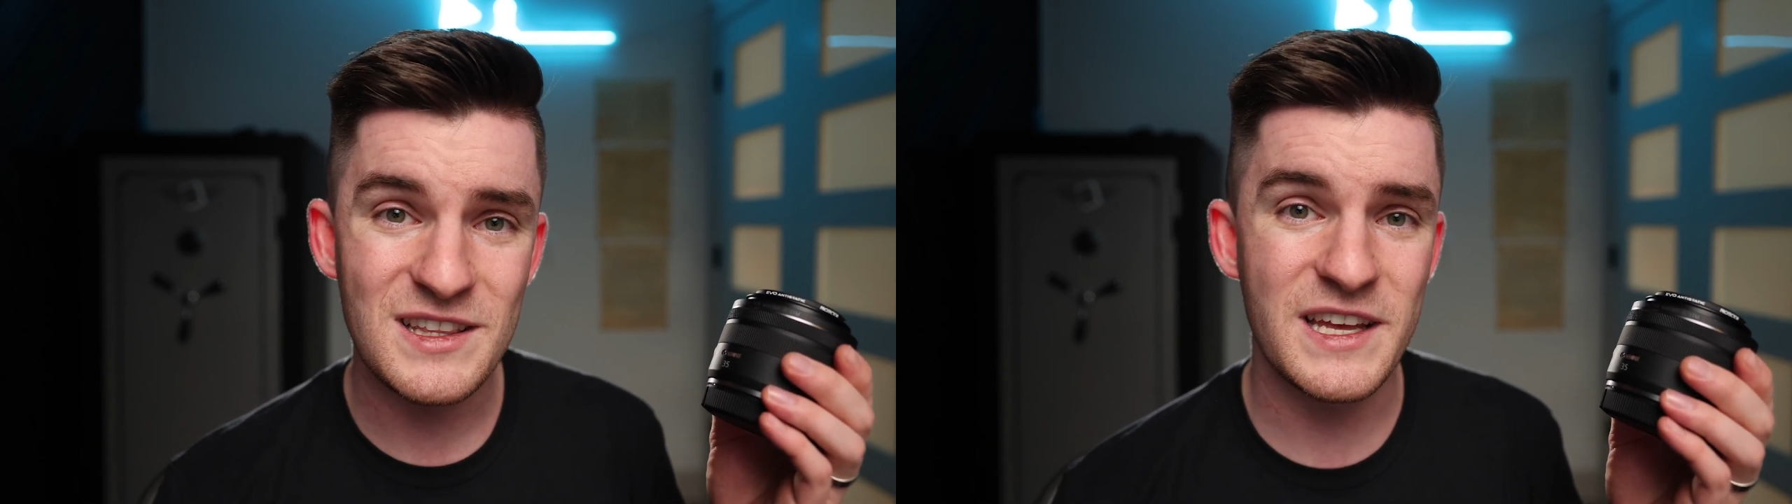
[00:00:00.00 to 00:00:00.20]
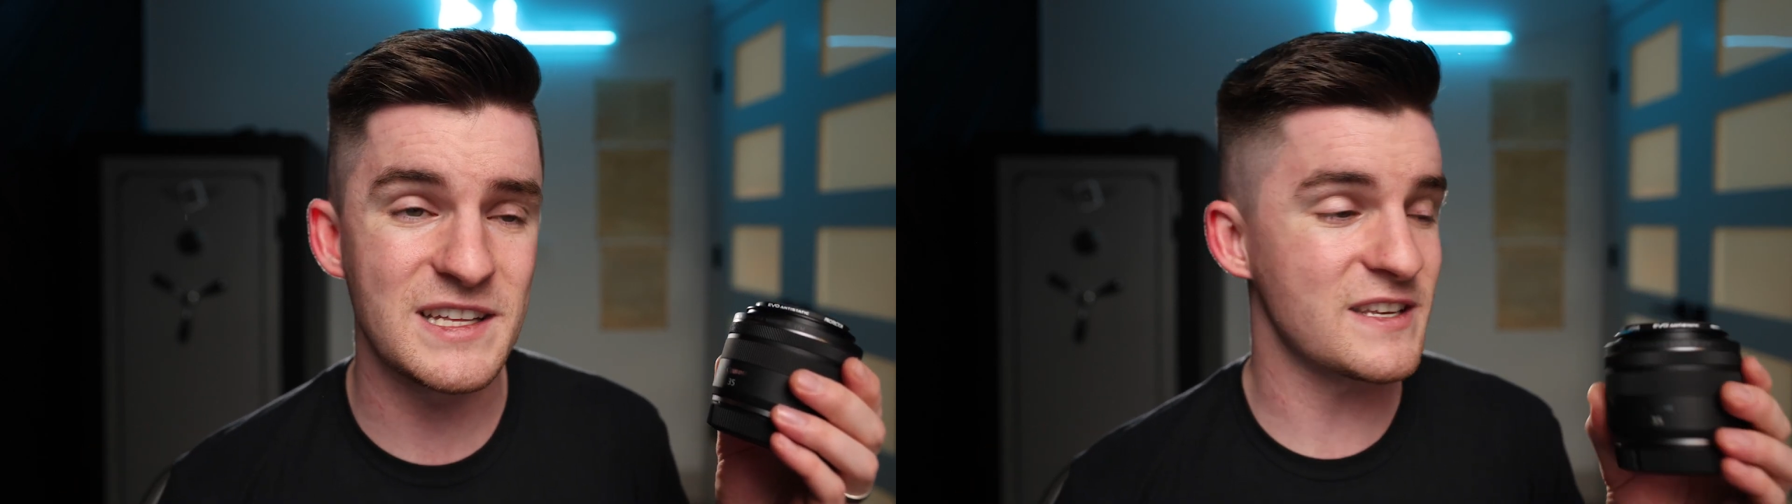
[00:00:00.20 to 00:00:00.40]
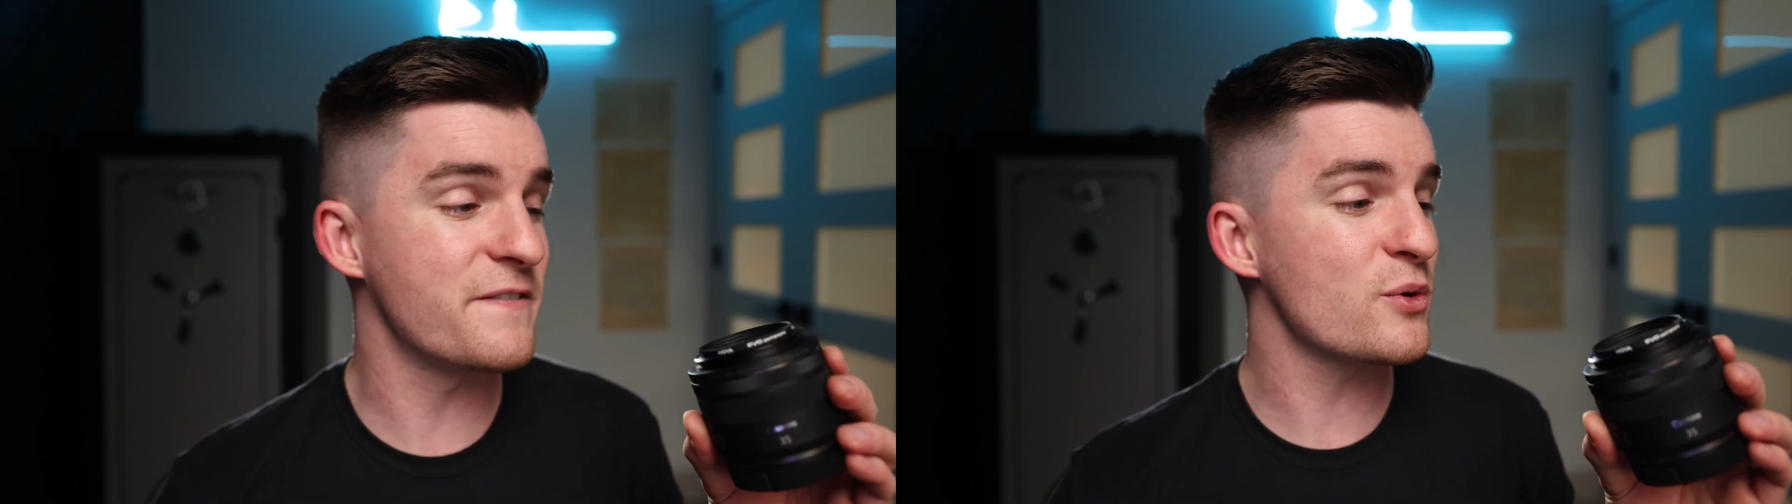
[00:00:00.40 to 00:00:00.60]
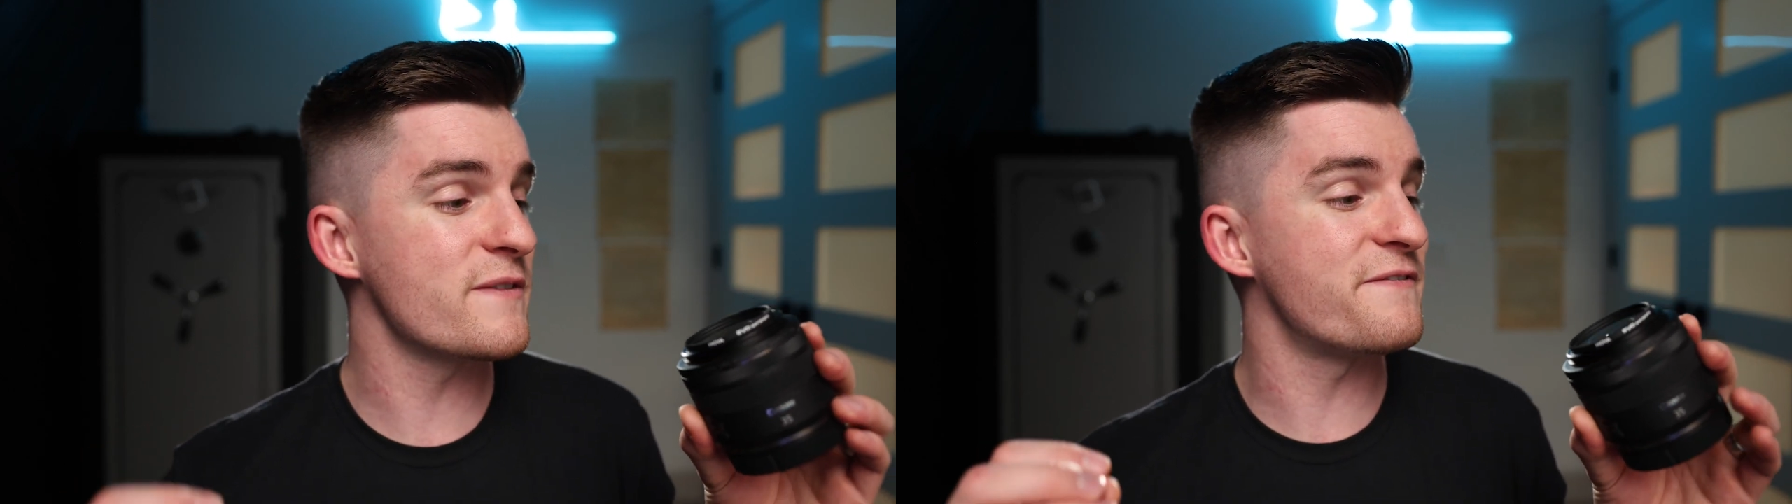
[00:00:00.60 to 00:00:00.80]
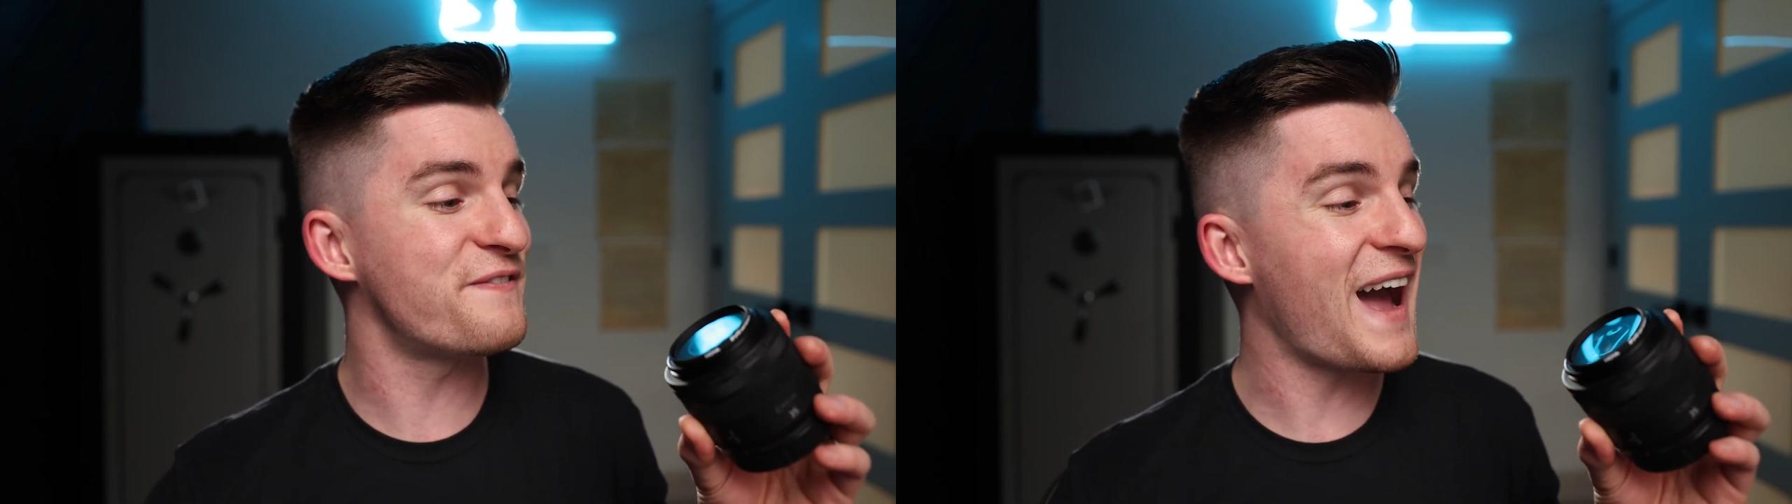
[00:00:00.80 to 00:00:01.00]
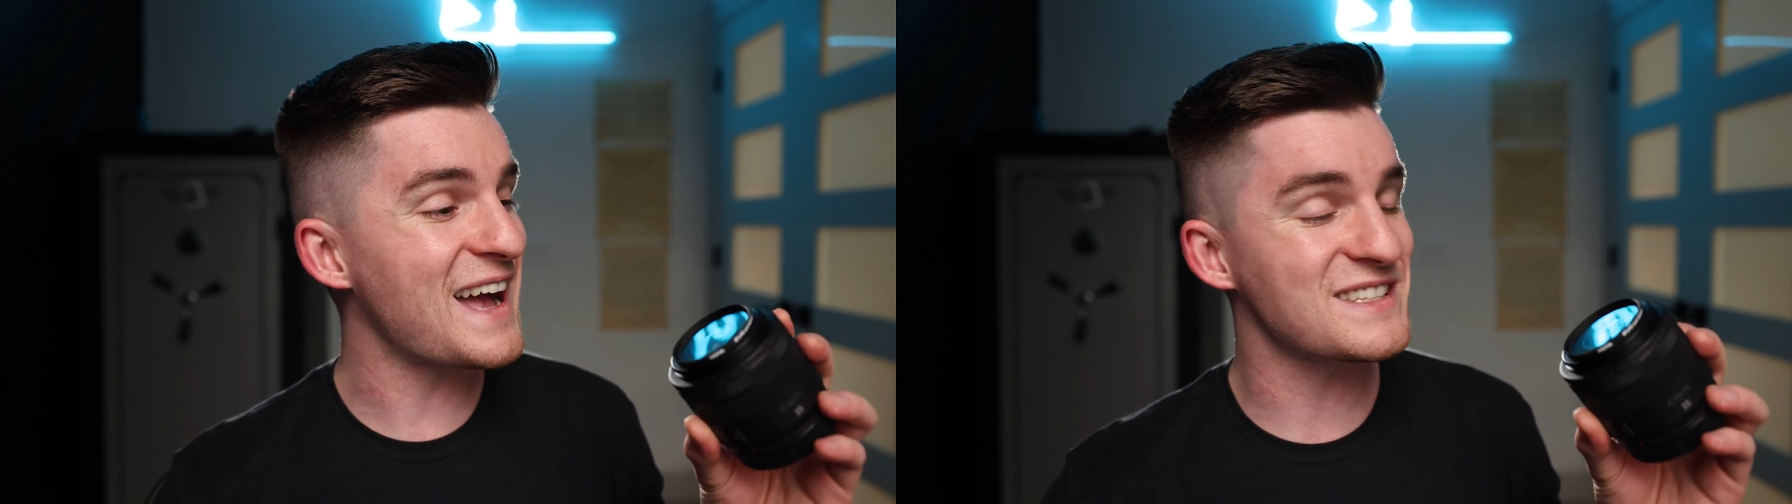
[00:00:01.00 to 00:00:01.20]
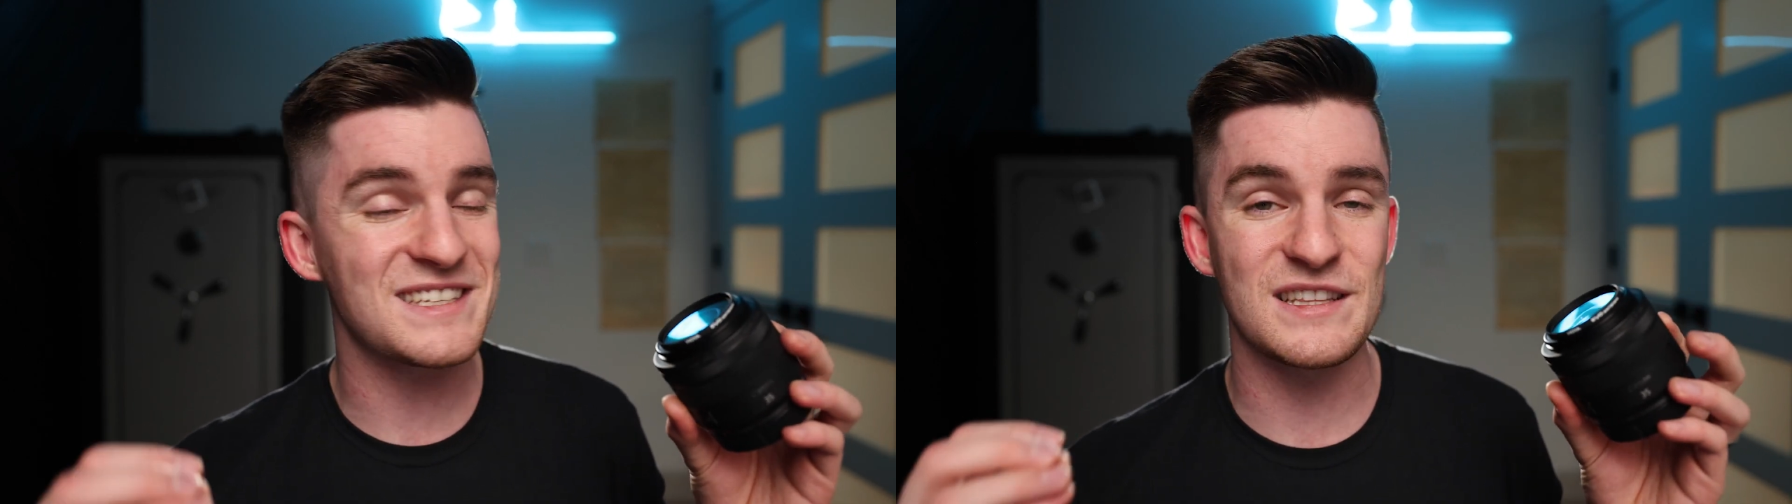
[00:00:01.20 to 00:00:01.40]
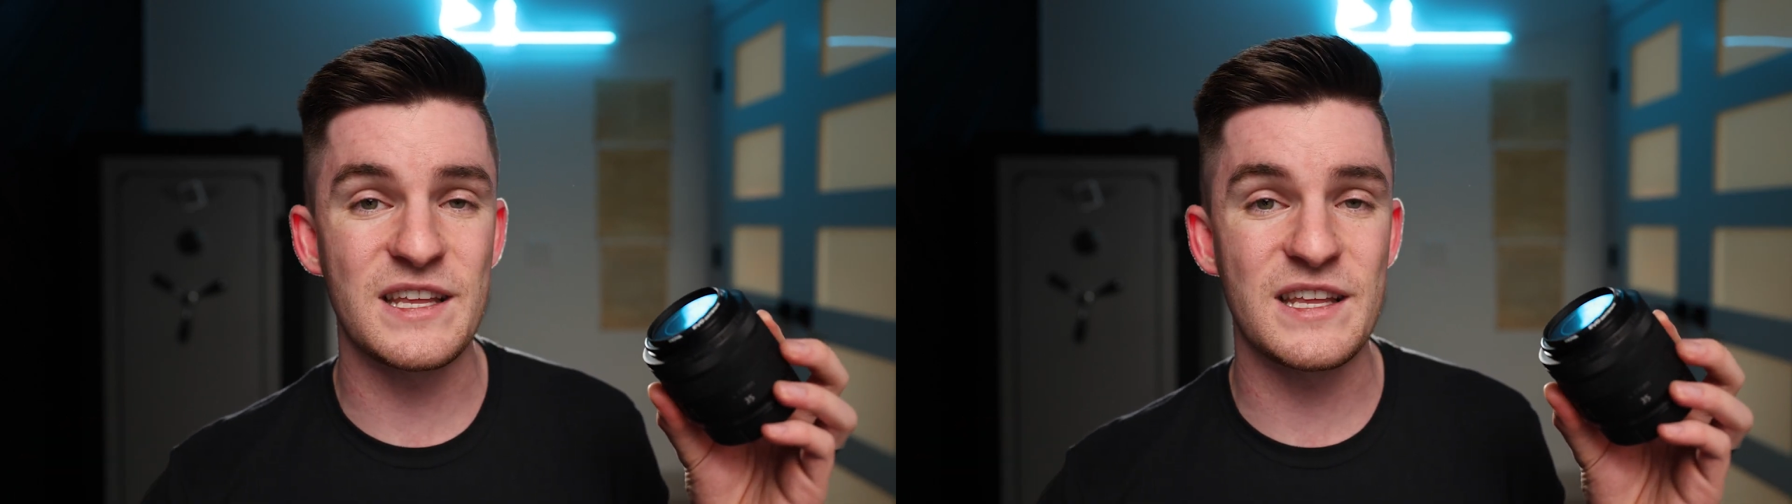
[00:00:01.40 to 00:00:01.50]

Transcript: lens, a very fast